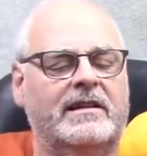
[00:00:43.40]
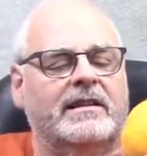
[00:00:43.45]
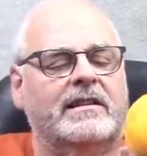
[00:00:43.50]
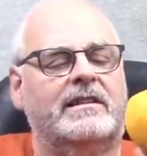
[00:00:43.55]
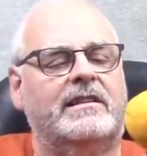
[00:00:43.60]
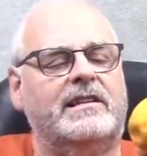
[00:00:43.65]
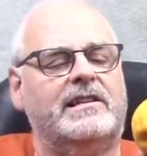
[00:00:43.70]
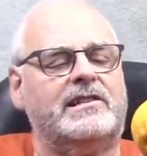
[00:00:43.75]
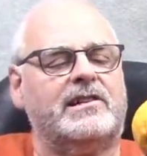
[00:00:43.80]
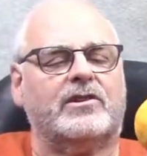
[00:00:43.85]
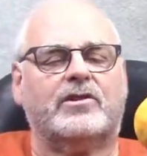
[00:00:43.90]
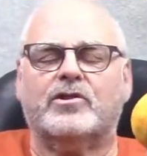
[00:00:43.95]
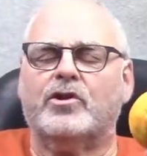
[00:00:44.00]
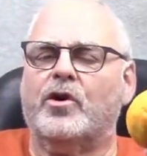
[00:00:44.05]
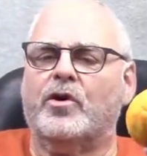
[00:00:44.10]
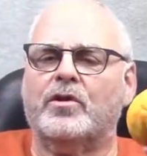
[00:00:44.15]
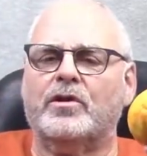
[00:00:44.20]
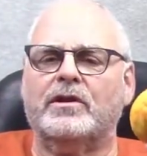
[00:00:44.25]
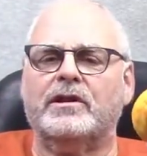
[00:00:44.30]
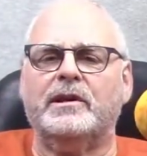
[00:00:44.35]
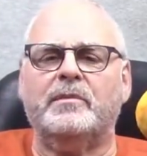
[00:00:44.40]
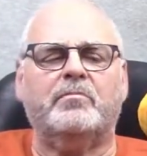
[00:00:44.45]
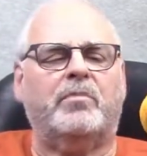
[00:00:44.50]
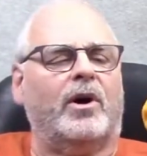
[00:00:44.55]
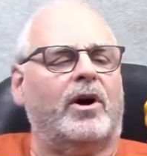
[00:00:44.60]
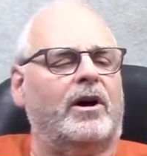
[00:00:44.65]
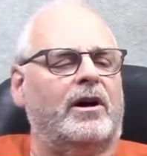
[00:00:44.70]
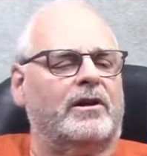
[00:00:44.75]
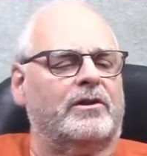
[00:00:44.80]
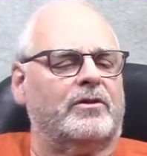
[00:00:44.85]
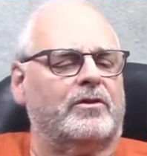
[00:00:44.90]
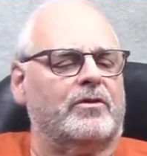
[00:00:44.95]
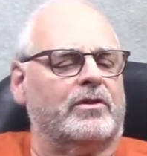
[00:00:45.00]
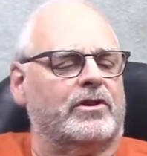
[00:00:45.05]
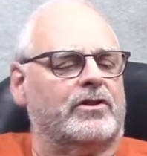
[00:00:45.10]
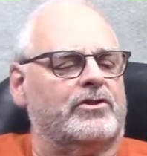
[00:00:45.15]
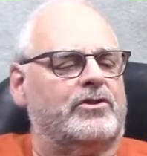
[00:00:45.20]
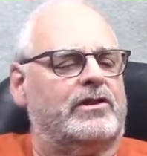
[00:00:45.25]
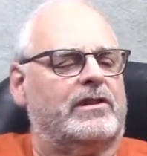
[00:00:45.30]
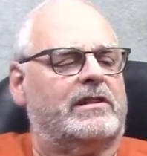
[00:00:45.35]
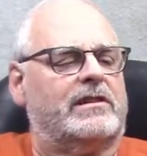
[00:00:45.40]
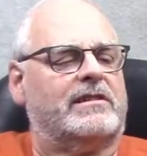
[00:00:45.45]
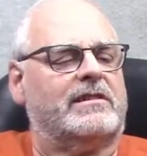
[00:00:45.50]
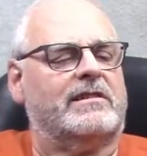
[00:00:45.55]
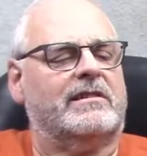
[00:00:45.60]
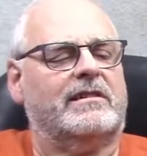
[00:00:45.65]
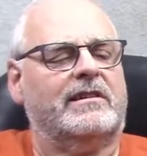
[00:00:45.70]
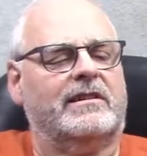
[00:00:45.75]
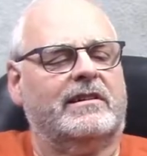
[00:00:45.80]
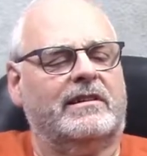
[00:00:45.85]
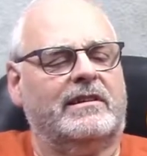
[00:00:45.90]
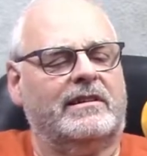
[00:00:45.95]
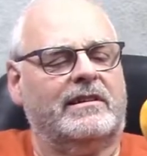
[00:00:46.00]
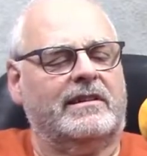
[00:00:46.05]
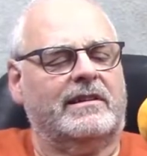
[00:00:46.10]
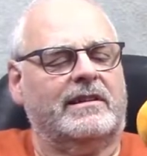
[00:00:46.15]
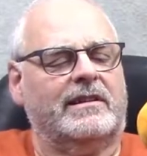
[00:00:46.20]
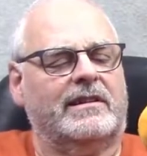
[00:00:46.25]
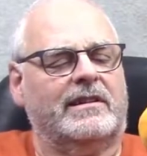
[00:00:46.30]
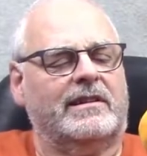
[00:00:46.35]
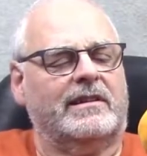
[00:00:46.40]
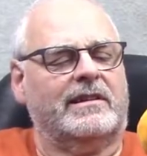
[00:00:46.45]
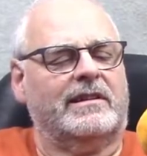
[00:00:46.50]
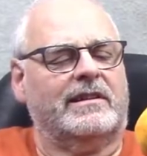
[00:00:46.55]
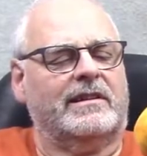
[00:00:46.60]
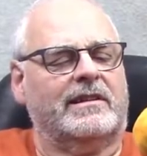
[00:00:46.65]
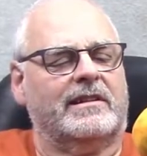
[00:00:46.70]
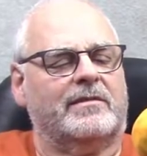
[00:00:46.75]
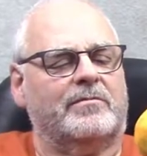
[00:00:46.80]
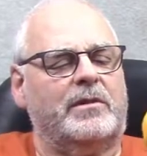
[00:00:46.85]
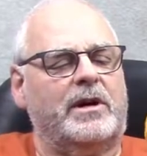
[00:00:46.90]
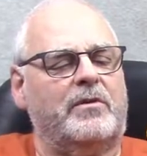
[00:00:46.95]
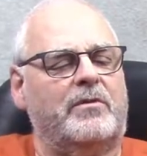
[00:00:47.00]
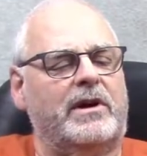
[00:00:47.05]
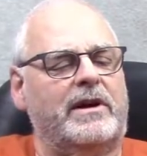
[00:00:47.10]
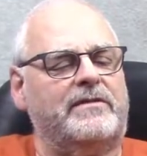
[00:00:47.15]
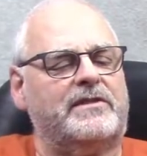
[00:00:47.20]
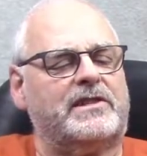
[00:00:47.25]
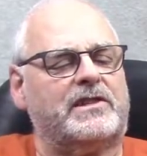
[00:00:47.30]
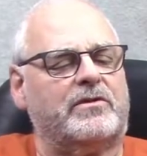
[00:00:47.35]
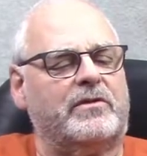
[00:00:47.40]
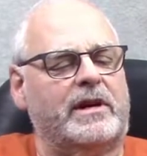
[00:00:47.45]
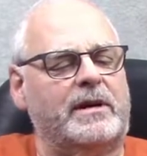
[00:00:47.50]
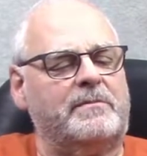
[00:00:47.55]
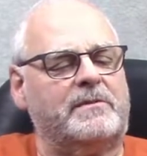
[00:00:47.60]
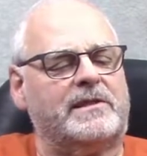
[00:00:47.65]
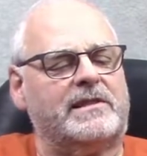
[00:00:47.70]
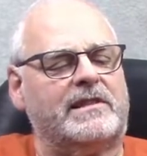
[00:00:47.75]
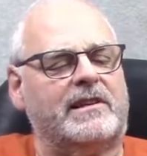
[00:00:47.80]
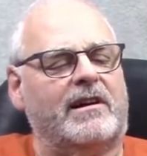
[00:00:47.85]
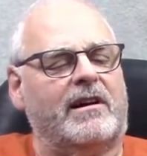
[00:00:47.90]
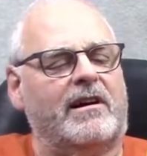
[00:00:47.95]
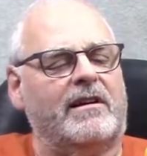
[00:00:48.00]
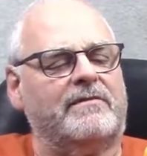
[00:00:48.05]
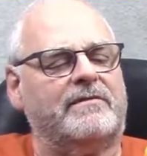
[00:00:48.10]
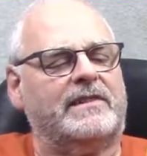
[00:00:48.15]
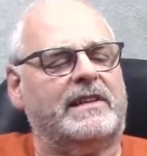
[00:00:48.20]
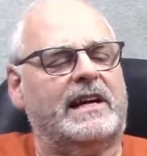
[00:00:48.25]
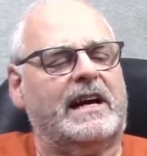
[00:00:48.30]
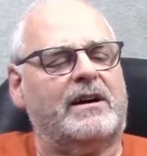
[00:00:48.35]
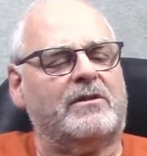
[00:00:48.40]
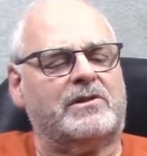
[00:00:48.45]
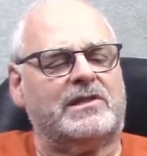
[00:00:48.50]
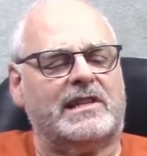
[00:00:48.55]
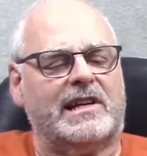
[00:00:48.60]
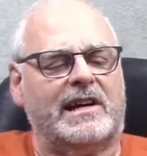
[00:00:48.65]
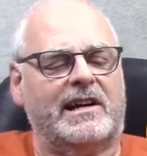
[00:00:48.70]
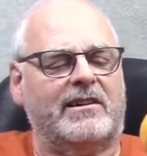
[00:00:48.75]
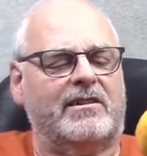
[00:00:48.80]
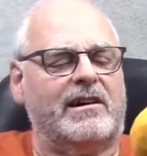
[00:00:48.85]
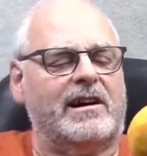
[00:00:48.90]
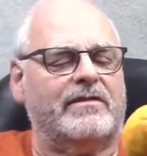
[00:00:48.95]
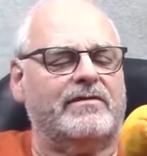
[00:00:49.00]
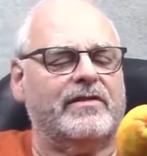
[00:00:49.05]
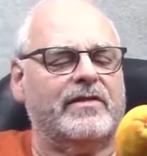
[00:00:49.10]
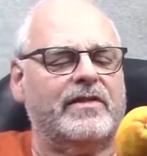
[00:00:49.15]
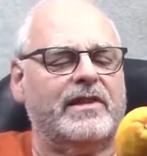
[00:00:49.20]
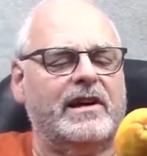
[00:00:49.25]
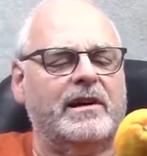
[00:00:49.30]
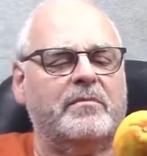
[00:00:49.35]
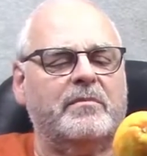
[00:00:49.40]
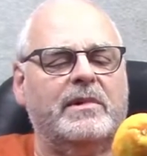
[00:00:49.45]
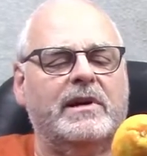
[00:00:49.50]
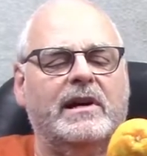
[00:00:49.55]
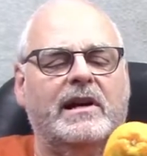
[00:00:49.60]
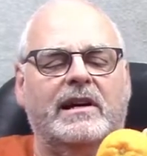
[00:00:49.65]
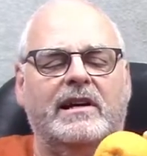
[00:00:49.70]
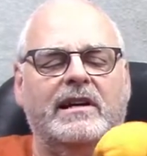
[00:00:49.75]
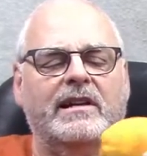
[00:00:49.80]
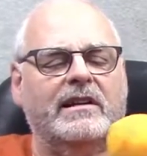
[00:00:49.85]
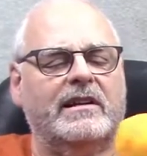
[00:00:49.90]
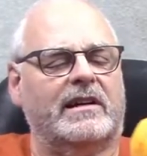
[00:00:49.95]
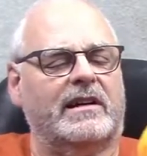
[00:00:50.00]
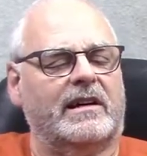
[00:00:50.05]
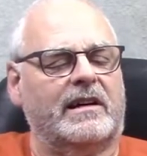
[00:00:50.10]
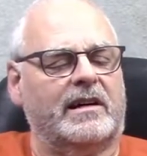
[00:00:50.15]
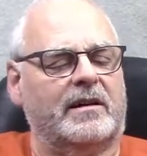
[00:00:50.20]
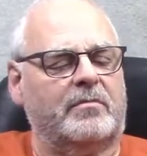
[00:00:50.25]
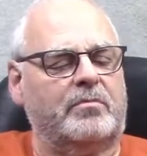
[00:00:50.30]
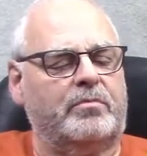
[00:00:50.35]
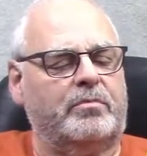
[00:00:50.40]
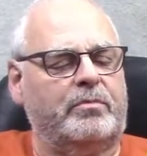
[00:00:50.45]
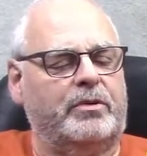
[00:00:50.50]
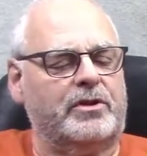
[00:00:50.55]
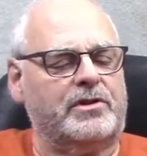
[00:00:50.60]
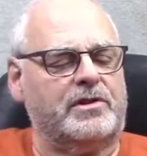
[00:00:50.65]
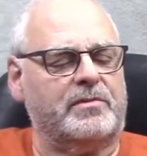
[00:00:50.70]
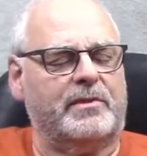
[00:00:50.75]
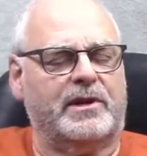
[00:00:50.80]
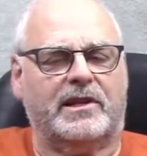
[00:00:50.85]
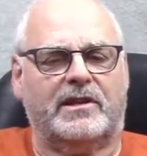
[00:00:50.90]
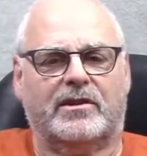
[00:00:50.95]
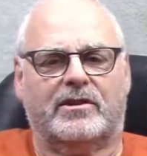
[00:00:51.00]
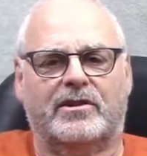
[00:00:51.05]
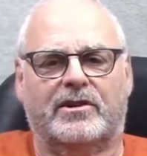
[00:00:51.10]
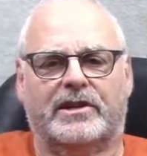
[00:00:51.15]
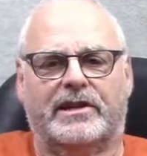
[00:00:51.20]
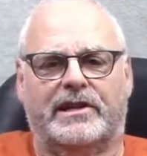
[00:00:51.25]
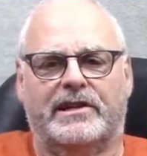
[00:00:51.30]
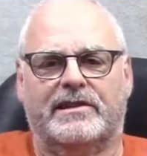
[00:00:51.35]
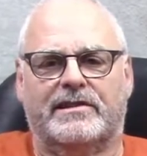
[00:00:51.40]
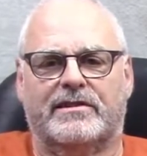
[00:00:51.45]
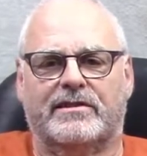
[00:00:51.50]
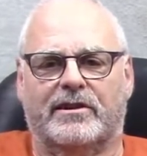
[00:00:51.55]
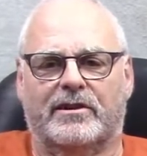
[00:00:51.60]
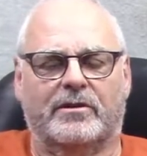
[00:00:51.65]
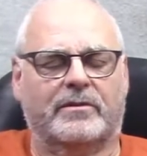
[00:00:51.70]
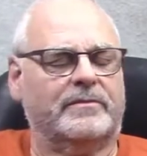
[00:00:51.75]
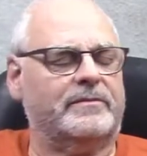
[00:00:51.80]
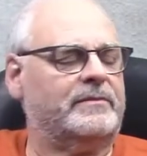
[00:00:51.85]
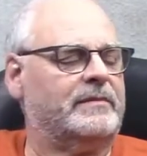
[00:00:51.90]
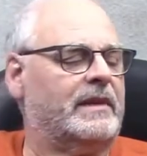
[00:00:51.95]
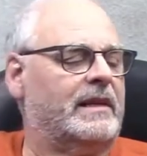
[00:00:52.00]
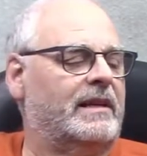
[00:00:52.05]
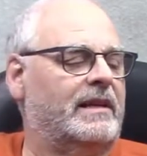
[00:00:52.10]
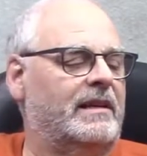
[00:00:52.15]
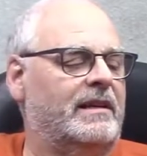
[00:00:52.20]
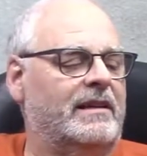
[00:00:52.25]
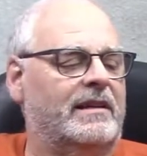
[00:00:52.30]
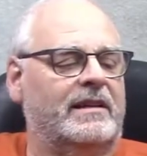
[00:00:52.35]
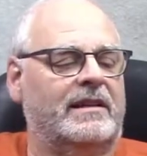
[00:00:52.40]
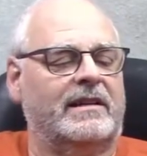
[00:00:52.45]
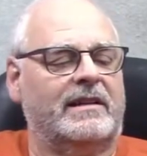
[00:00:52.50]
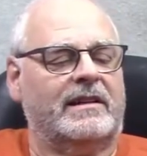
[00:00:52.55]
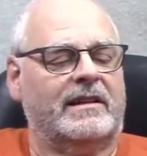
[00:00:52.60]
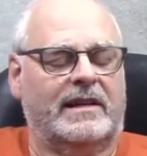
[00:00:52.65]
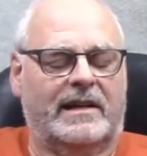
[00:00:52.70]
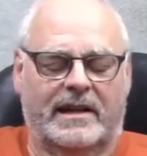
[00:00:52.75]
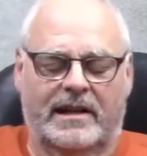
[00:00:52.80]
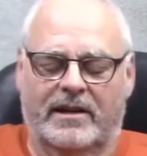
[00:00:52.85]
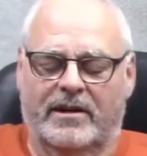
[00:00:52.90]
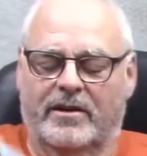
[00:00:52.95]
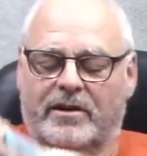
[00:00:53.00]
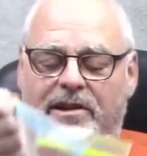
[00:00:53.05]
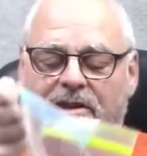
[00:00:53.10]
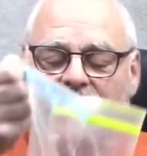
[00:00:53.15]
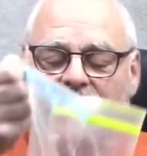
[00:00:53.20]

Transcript: These are totally bald oranges. My wife scrapes the outside off of them and puts them into cookies. So I don't know. And